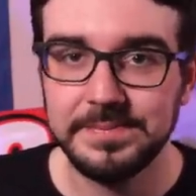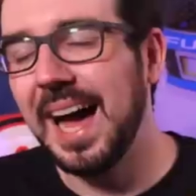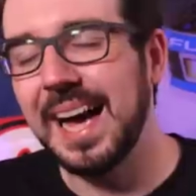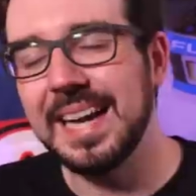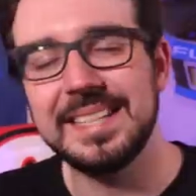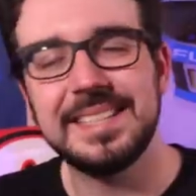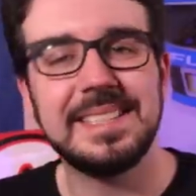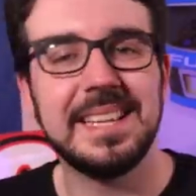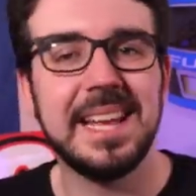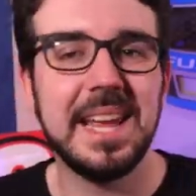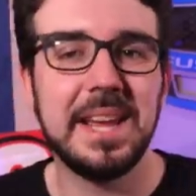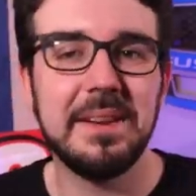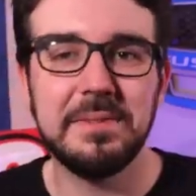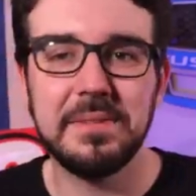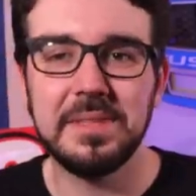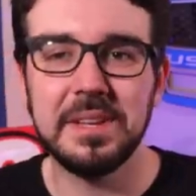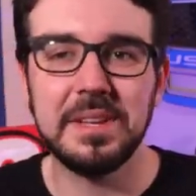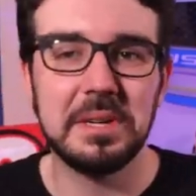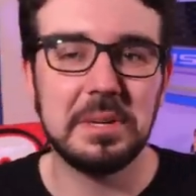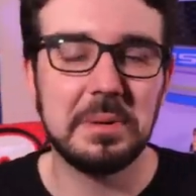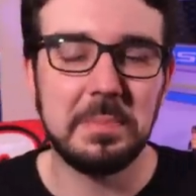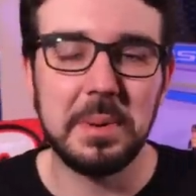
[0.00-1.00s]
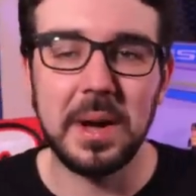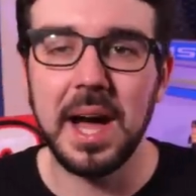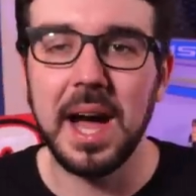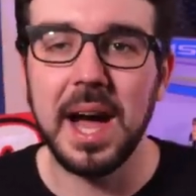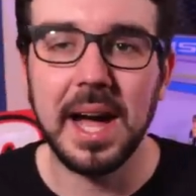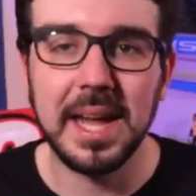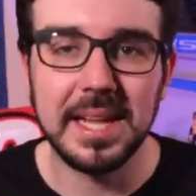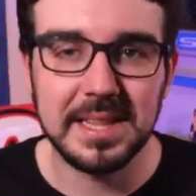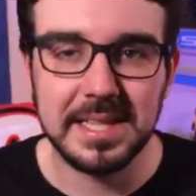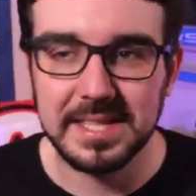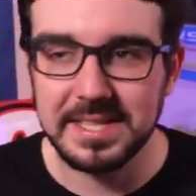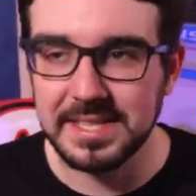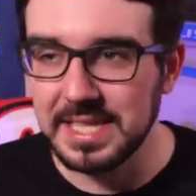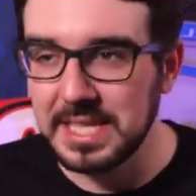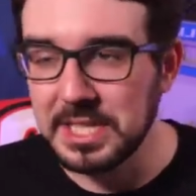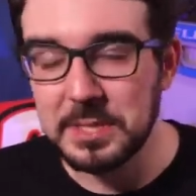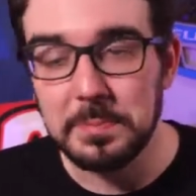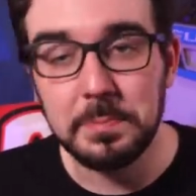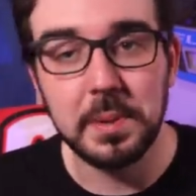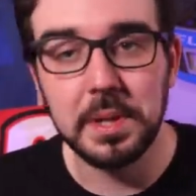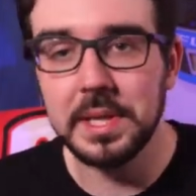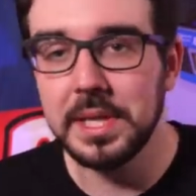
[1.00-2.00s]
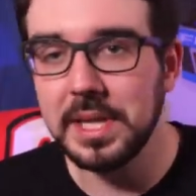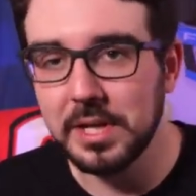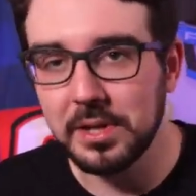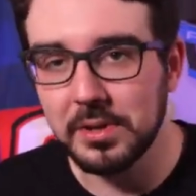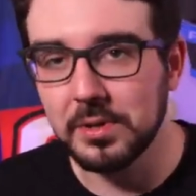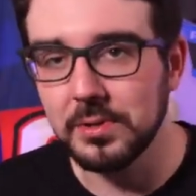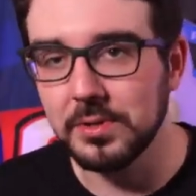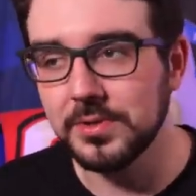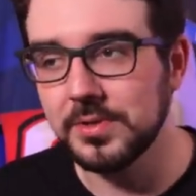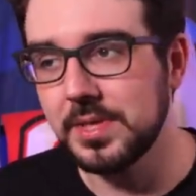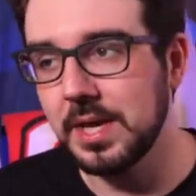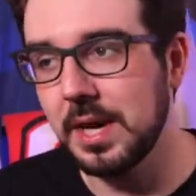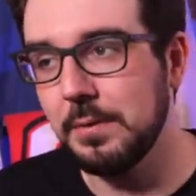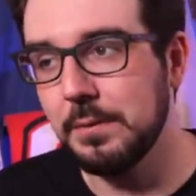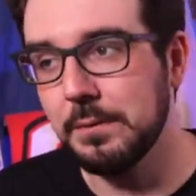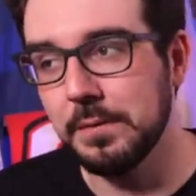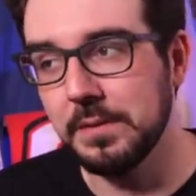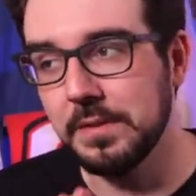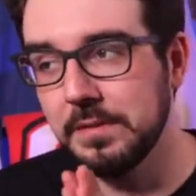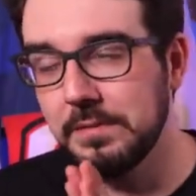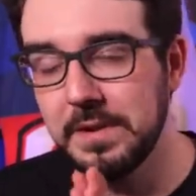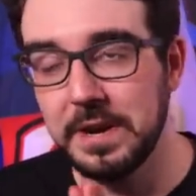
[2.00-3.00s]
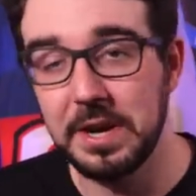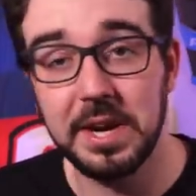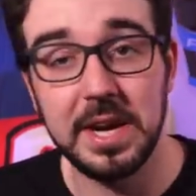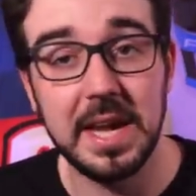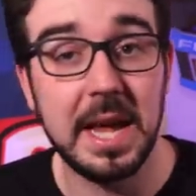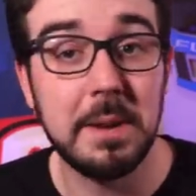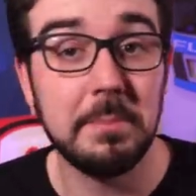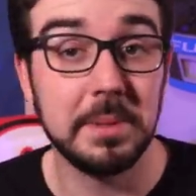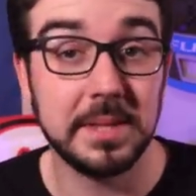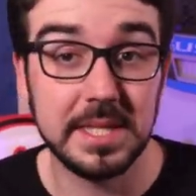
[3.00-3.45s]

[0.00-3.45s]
I saved the behind-the-scenes political stuff for the very end,